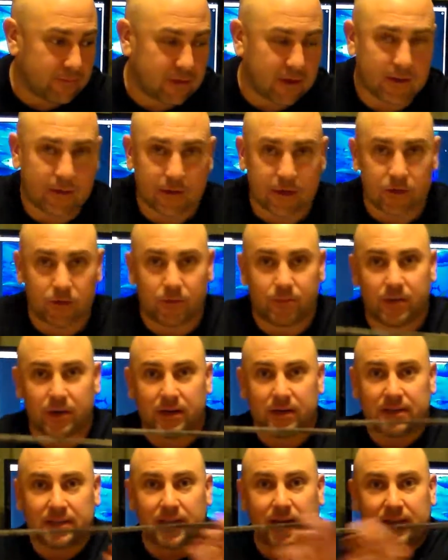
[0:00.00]
And then you would put
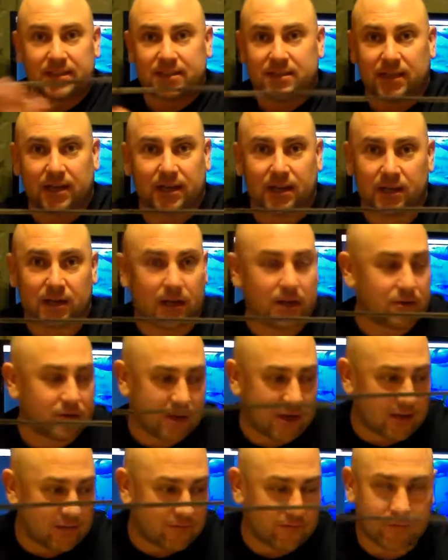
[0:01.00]
a line slide. I don't
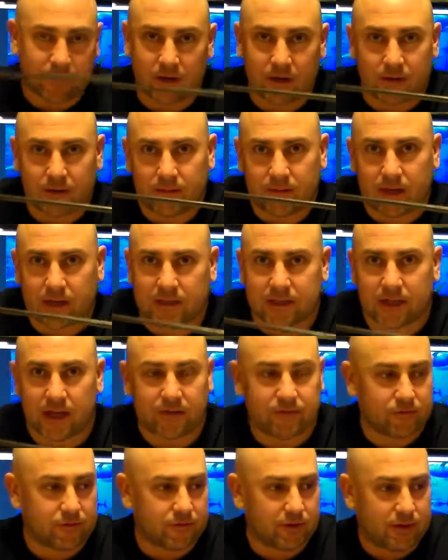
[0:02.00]
actually
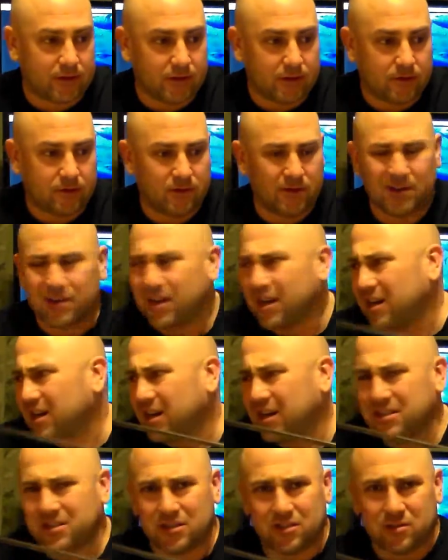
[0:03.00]
have one right now.
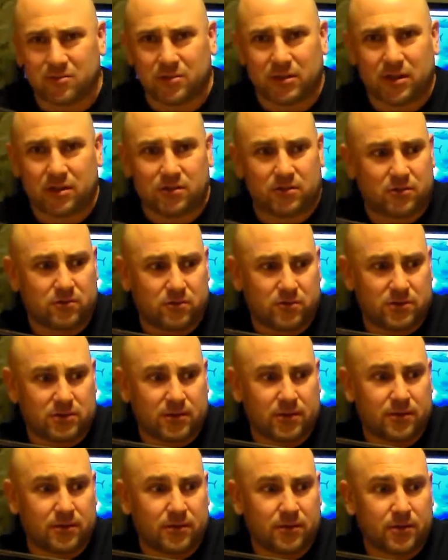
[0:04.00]
I do, but I don't know where it's
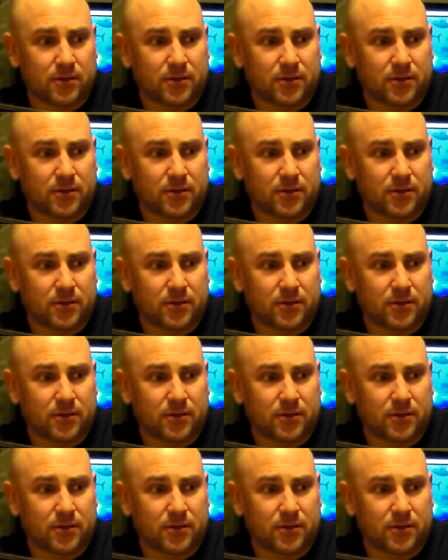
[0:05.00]
at.